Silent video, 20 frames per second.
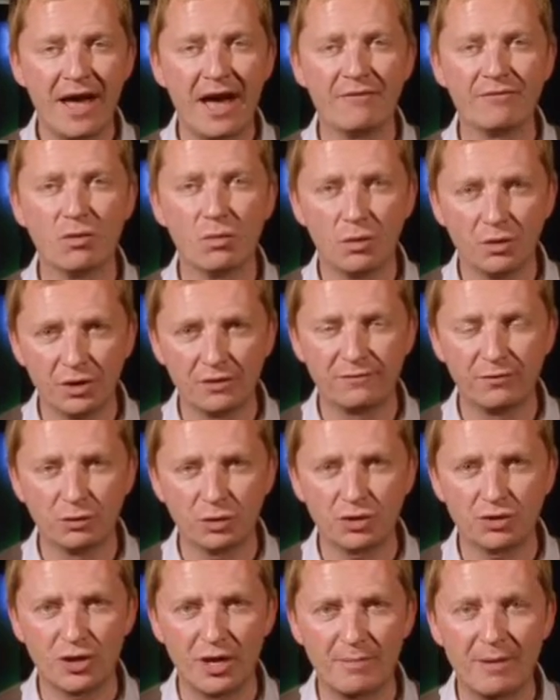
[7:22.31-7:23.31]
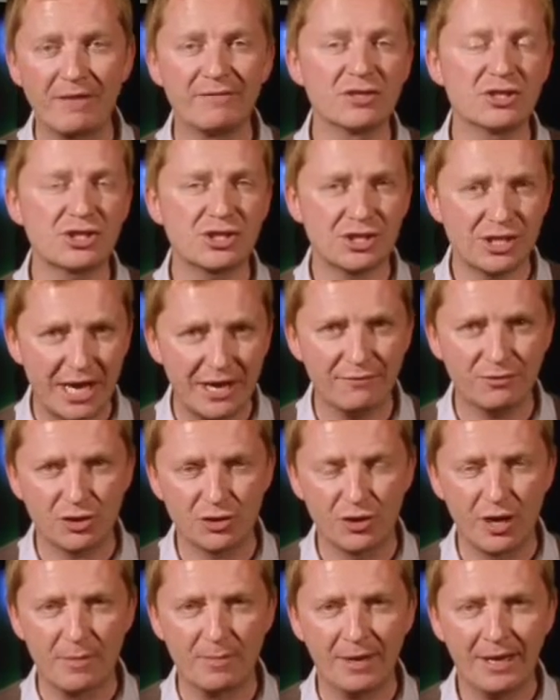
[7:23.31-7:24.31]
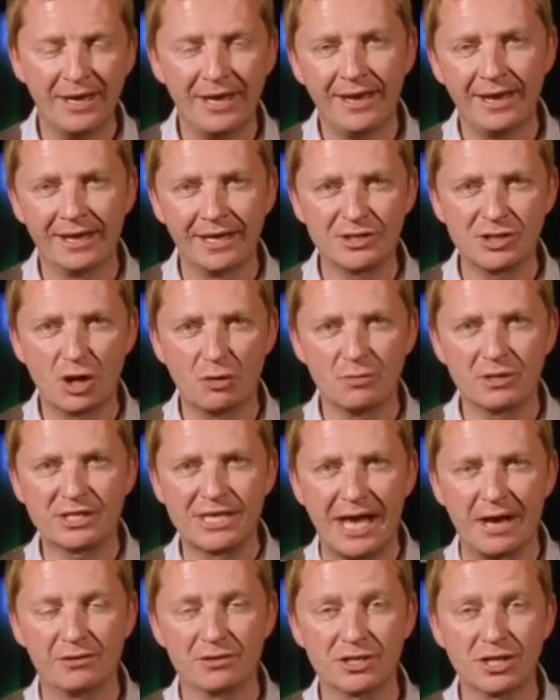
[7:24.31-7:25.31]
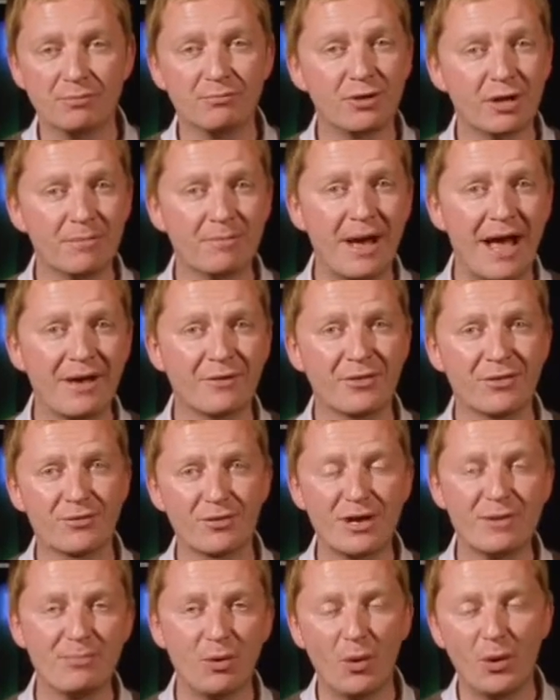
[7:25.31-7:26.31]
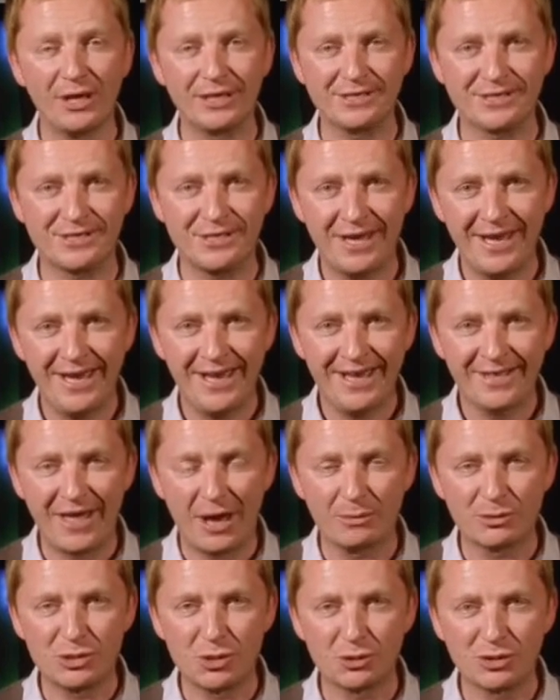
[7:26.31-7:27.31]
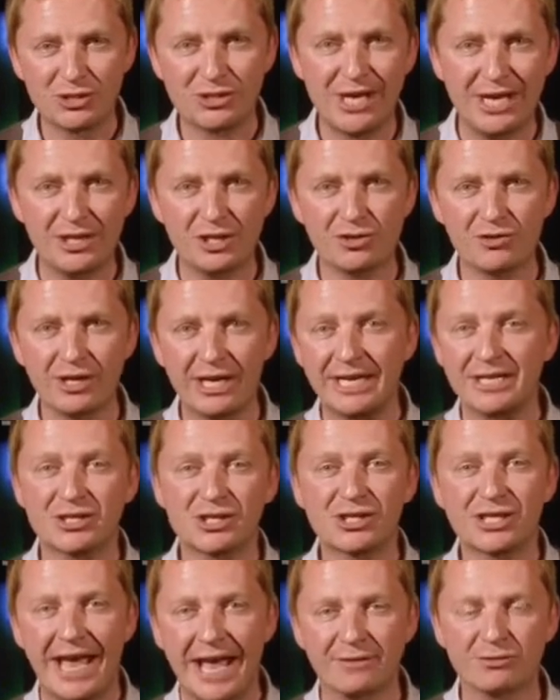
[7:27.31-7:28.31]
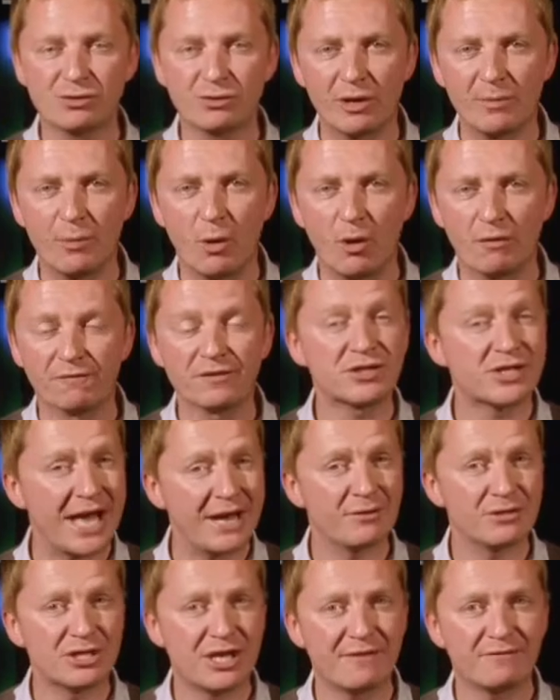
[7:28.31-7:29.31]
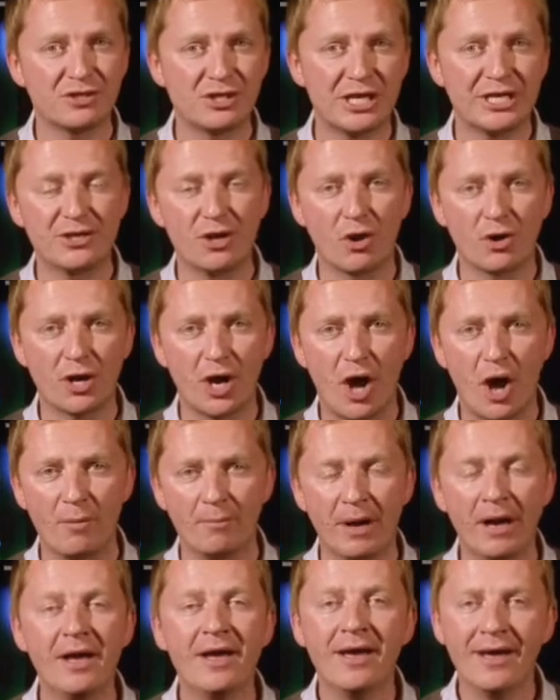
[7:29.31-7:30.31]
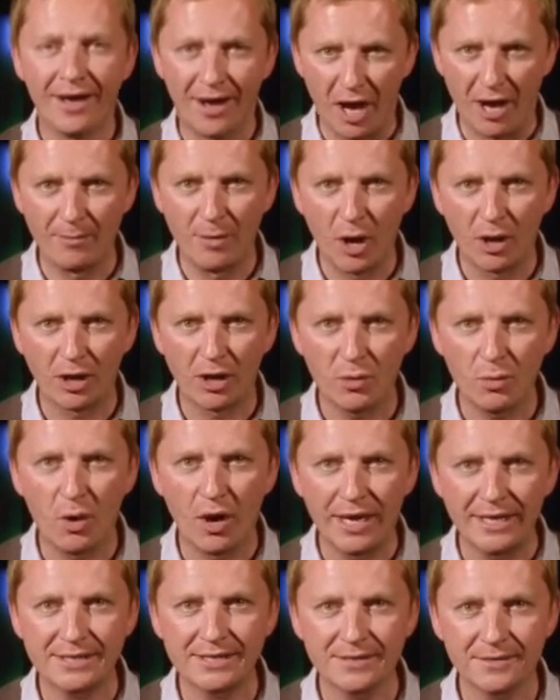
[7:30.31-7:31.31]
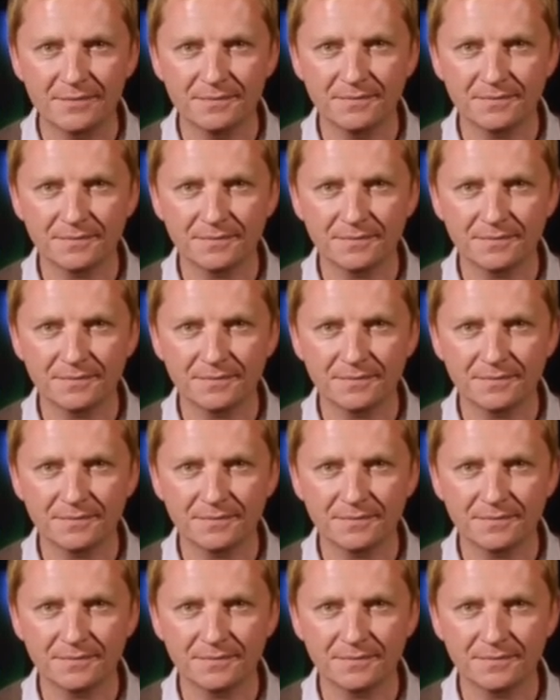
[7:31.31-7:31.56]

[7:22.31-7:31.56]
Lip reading: have a wonderful trip, have a safe trip, and let's hope the Sounders can bring back 3 points. That was your CenturyLink scouting report. For SoundersFC.com, I'm Arlo White.